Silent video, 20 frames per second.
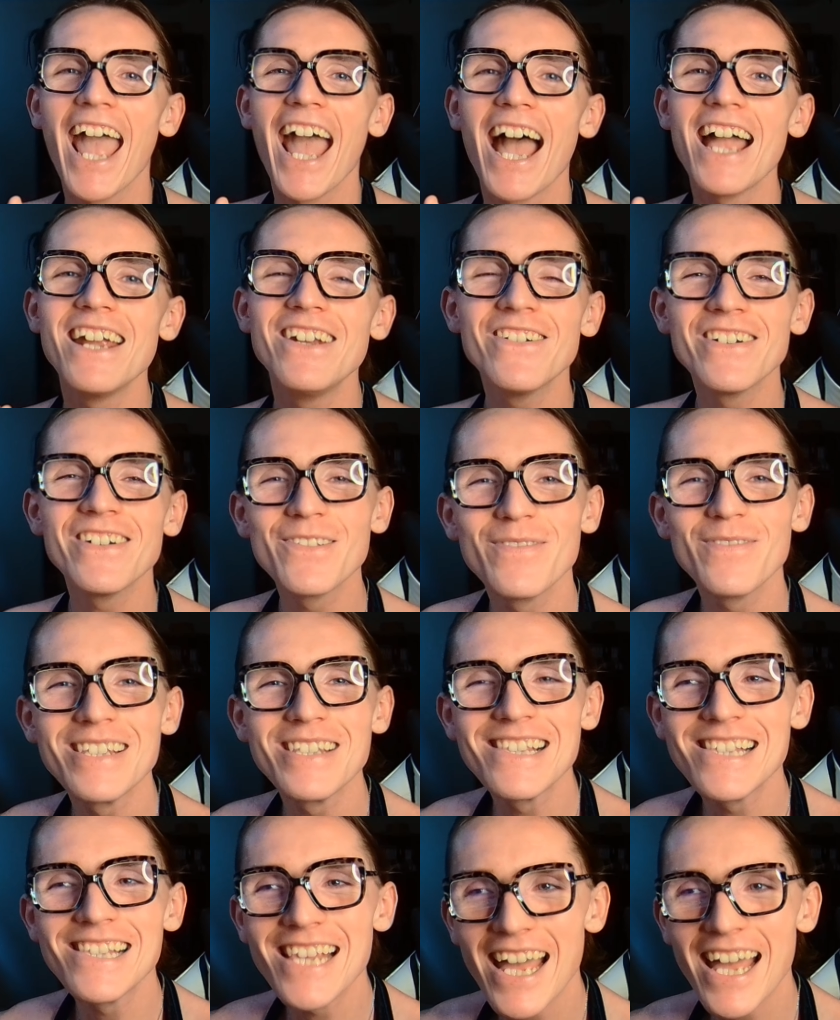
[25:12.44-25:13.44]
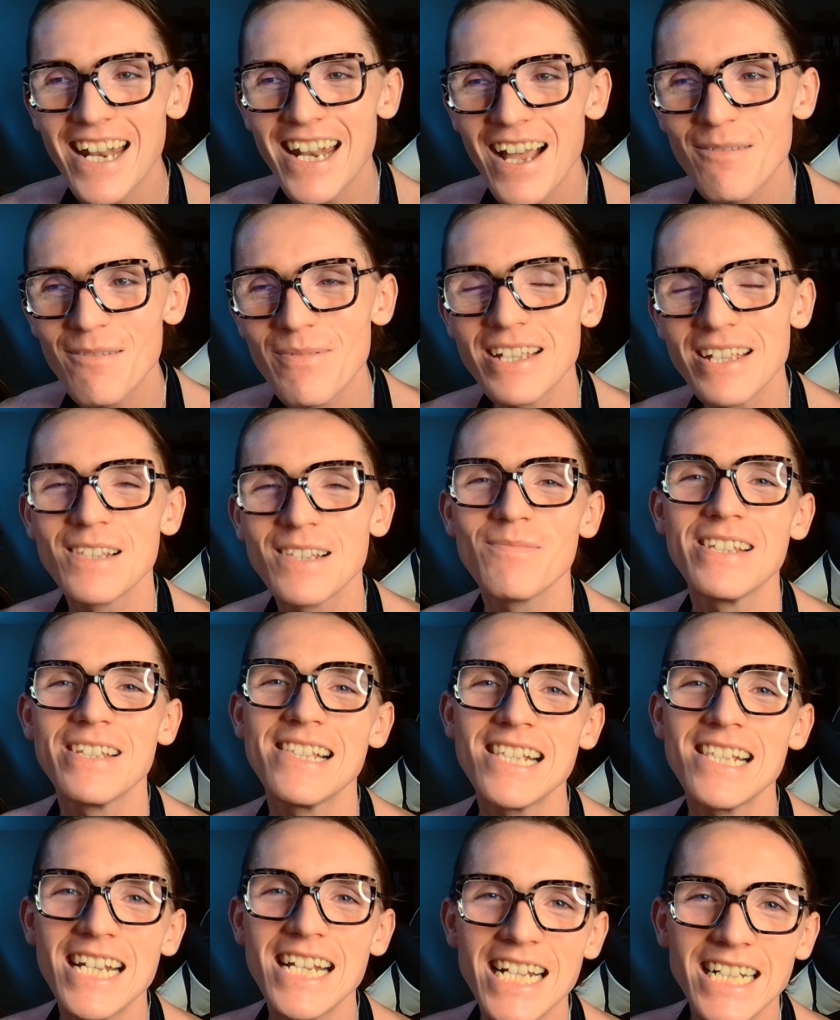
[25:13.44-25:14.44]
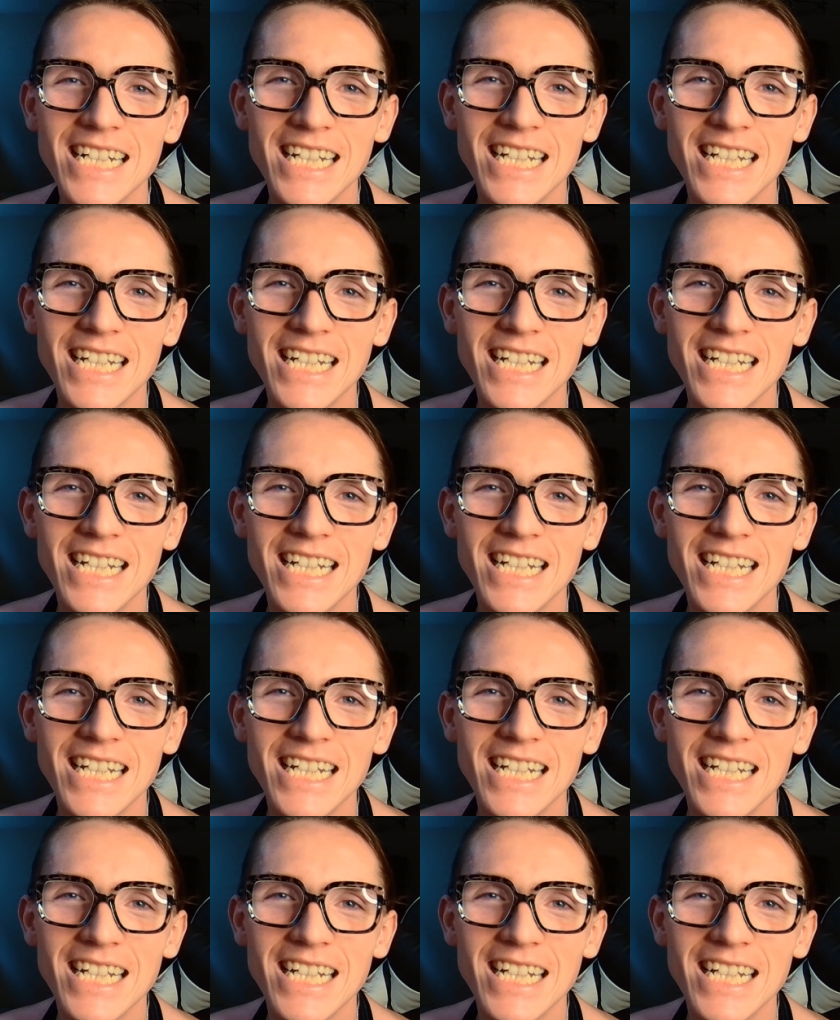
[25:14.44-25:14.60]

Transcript: I know it's been set up, it's been sitting